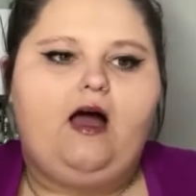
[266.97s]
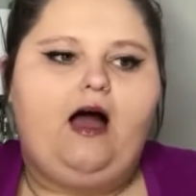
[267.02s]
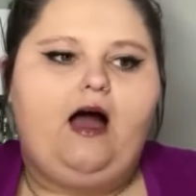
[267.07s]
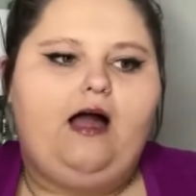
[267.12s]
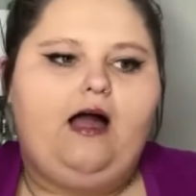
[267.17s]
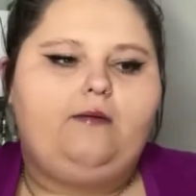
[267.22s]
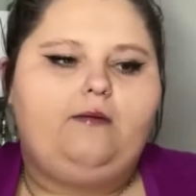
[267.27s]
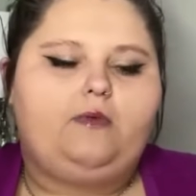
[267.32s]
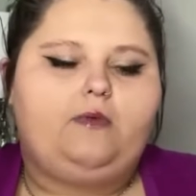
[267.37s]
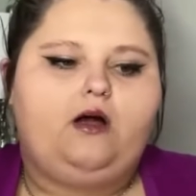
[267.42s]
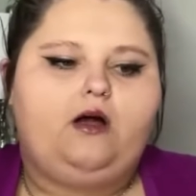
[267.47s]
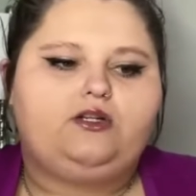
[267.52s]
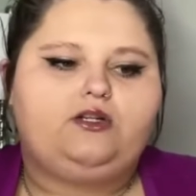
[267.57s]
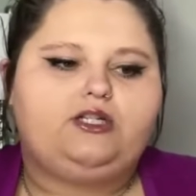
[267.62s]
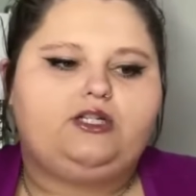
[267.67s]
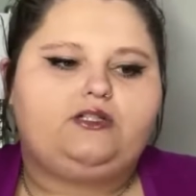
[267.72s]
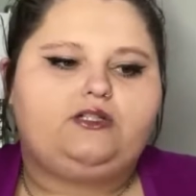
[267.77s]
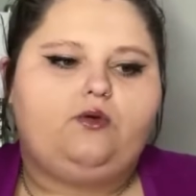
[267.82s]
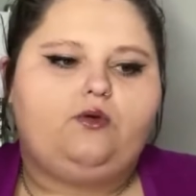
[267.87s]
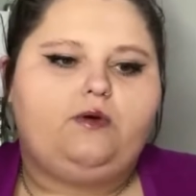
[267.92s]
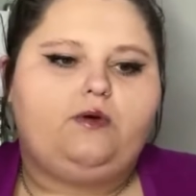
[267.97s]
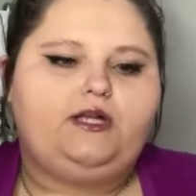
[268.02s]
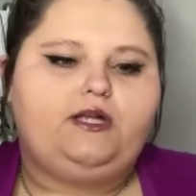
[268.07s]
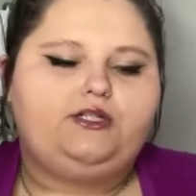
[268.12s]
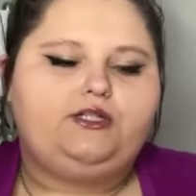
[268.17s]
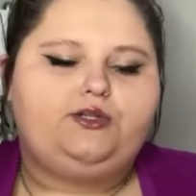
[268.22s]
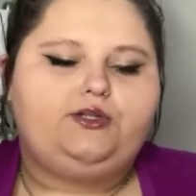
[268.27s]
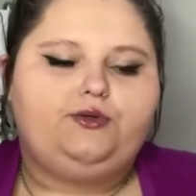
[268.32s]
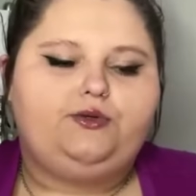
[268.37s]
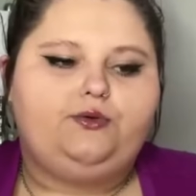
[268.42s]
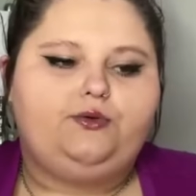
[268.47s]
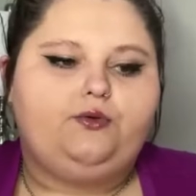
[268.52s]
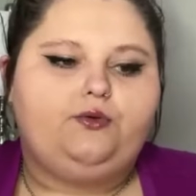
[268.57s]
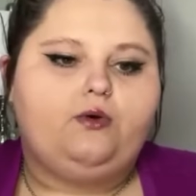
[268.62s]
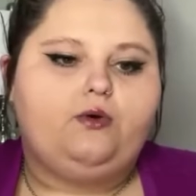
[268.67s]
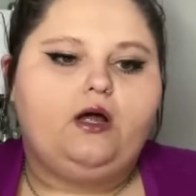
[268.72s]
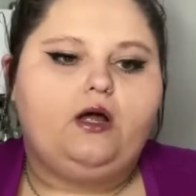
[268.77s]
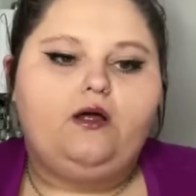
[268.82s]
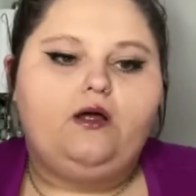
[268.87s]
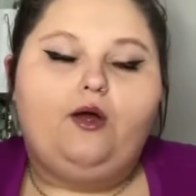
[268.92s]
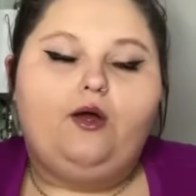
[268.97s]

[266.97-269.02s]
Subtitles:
I'm not just going to